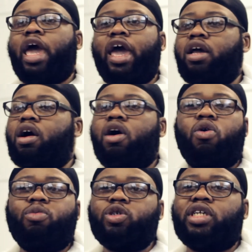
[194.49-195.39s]
And
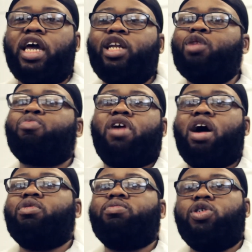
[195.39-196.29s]
almost any
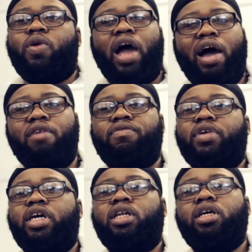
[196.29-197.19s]
problem you
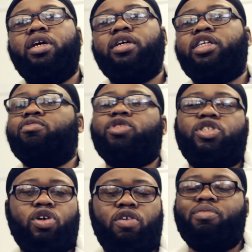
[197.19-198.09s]
have in here can be
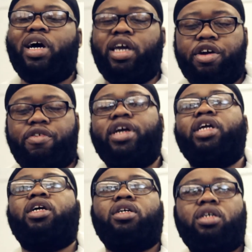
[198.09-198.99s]
solved by
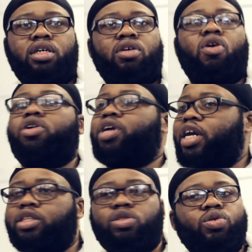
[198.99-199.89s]
aerating. All you
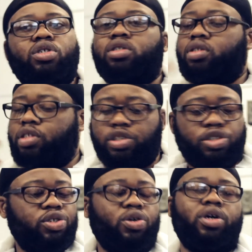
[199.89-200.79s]
gotta do is till
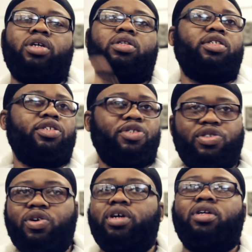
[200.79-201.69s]
your soil.
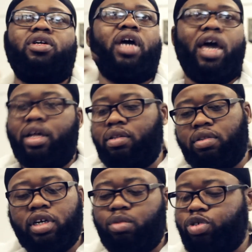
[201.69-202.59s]

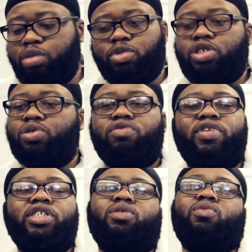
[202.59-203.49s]
And they'll pretty much do the
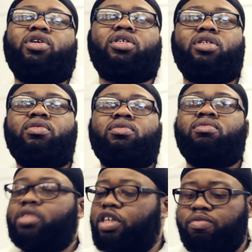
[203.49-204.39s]
rest of the work.
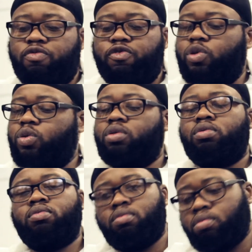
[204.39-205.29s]
Give them
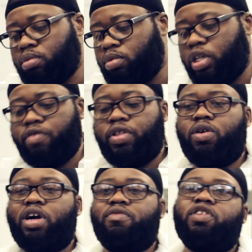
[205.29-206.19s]
food. If they
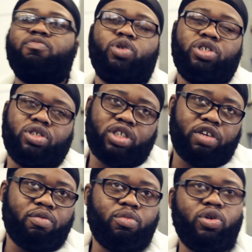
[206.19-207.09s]
don't have enough moisture,
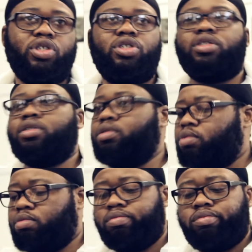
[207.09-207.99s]
give them moisture.
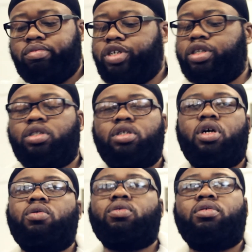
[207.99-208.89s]
They're good to
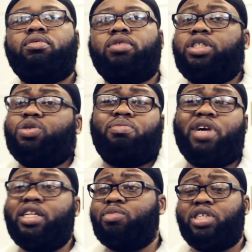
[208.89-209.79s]
go. They do it
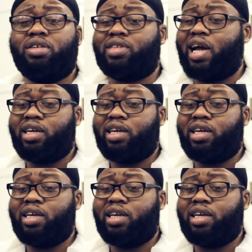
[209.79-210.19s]
by themselves.